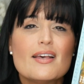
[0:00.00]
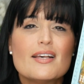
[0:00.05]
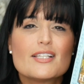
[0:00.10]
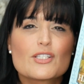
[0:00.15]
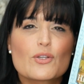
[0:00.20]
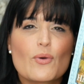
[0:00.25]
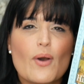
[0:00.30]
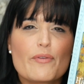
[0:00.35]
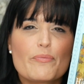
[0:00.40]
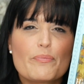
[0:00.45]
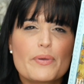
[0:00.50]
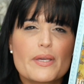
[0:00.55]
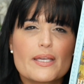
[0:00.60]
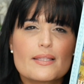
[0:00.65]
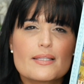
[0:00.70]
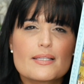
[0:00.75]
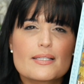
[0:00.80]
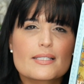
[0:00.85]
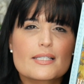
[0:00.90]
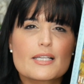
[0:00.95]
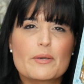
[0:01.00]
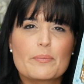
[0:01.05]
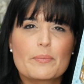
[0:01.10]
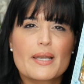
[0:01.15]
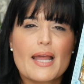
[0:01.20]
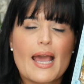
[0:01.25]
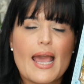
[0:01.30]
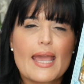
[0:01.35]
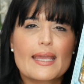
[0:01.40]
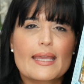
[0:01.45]
So I picked this up
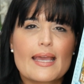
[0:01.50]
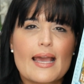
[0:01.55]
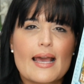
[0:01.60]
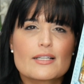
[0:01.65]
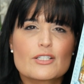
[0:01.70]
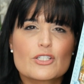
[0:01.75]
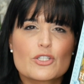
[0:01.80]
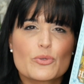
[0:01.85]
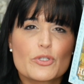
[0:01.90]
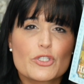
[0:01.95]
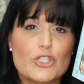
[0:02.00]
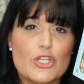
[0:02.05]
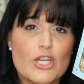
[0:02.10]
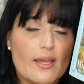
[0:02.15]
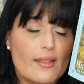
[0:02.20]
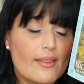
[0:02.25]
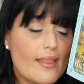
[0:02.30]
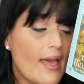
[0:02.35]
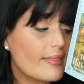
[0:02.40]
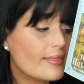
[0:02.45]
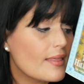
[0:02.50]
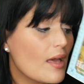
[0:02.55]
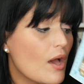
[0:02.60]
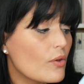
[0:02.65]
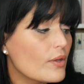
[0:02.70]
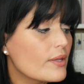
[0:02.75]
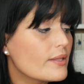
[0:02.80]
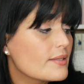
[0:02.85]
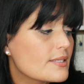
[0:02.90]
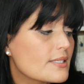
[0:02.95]
and I hadn't gotten to it yet. I
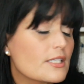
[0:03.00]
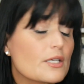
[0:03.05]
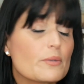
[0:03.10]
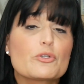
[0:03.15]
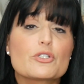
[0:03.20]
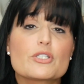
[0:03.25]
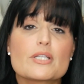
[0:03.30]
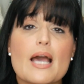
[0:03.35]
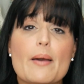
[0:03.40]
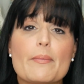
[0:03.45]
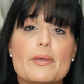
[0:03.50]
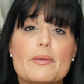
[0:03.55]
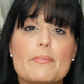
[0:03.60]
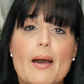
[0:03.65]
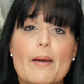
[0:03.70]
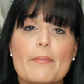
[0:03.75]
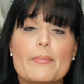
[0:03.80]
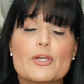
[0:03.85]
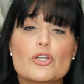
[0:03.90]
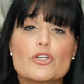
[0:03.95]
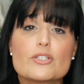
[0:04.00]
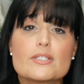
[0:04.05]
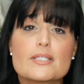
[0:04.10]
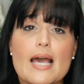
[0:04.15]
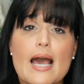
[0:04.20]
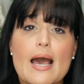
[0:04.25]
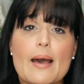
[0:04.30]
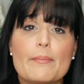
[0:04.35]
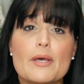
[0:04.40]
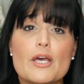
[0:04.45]
thought in the summertime it might be a good
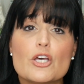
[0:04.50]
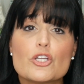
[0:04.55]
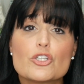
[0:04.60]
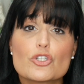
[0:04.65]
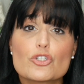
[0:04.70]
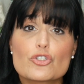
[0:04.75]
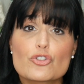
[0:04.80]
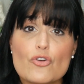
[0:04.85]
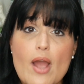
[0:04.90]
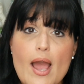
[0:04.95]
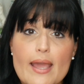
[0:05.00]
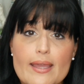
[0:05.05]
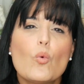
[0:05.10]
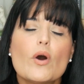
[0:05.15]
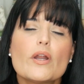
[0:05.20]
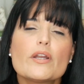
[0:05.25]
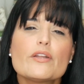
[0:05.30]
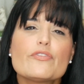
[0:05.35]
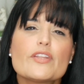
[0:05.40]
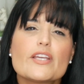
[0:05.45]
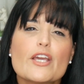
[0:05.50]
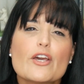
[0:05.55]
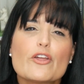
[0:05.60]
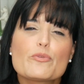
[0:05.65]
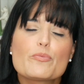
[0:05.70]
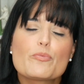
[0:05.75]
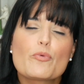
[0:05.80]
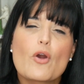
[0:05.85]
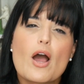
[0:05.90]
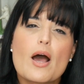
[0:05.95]
time to try it. One of the
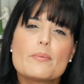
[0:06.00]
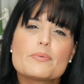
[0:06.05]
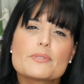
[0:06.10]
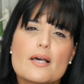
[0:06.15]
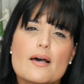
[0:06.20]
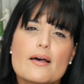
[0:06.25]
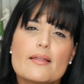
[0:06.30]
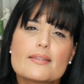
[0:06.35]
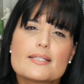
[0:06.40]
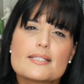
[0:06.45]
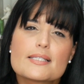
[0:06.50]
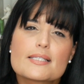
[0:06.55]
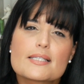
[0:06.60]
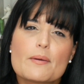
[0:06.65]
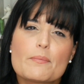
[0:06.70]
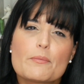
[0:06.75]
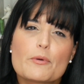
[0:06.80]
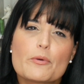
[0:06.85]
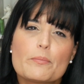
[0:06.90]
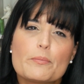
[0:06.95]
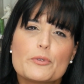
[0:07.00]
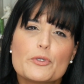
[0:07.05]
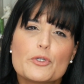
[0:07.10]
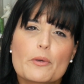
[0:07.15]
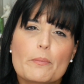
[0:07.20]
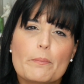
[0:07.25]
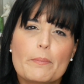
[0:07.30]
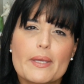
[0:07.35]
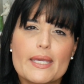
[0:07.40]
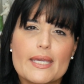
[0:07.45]
other prompts on the summer
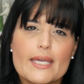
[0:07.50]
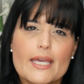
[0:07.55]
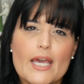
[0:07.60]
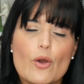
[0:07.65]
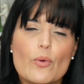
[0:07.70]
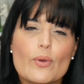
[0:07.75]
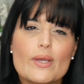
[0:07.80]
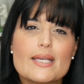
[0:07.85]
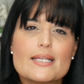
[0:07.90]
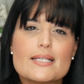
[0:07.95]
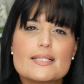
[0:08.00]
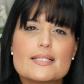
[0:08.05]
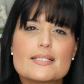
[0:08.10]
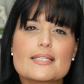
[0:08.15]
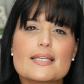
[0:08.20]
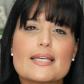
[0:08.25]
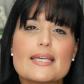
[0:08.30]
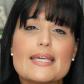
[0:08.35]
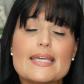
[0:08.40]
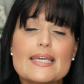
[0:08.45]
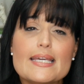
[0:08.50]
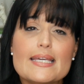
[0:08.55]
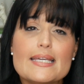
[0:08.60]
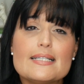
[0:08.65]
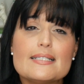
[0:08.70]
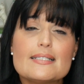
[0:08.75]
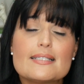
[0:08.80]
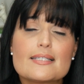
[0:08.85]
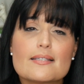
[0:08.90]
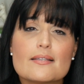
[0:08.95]
book bingo is
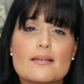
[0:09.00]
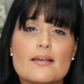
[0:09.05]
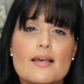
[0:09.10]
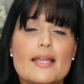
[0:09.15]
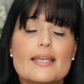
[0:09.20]
E's.